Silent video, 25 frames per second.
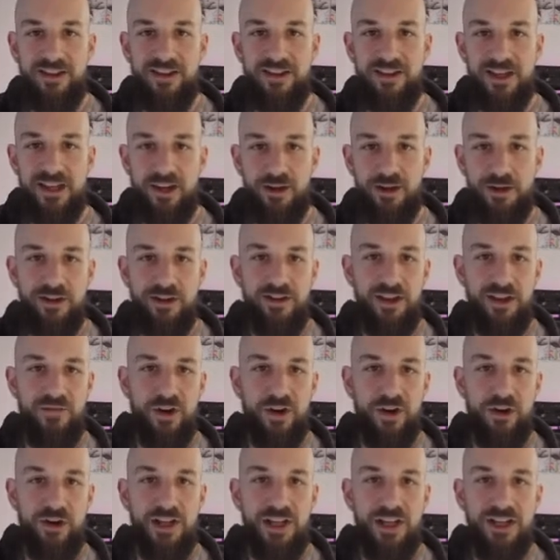in here because I've
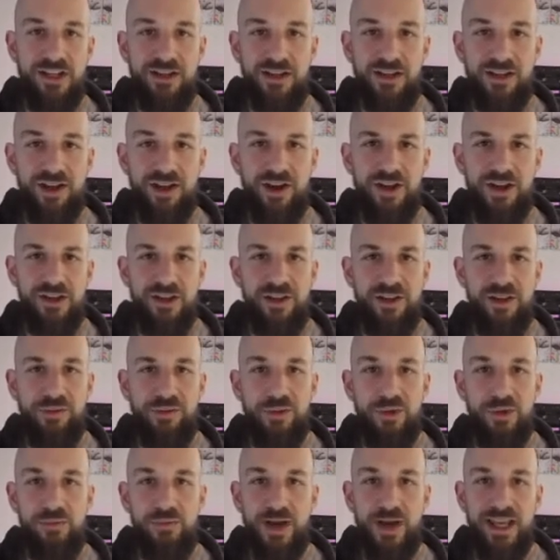already gone
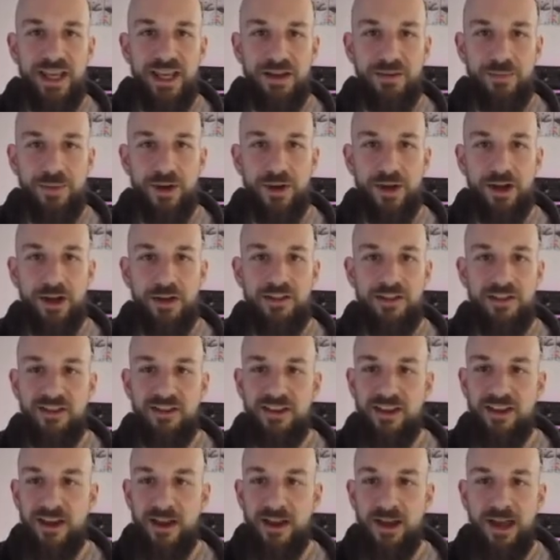through my
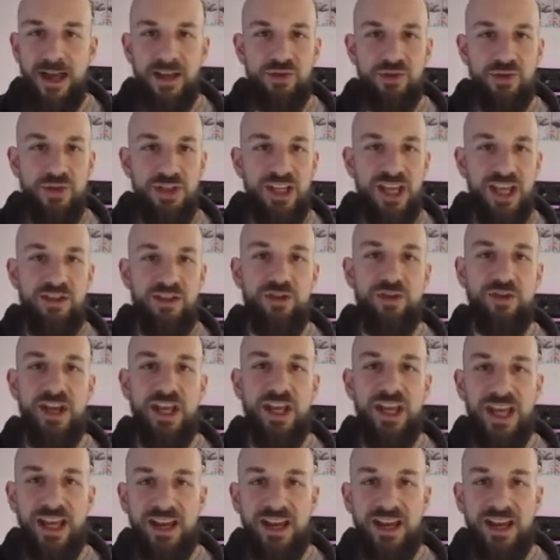inbox actually yesterday,